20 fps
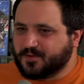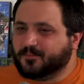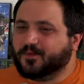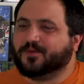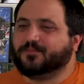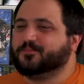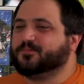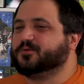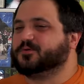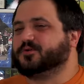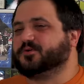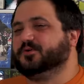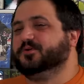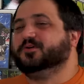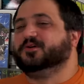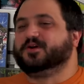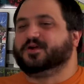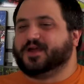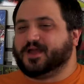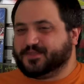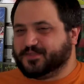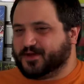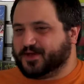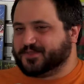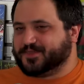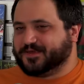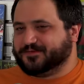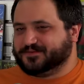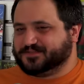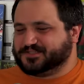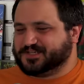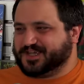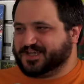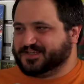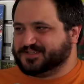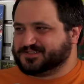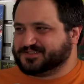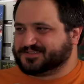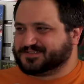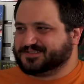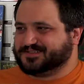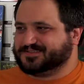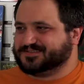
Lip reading: Well, Krueger, I thought they would change just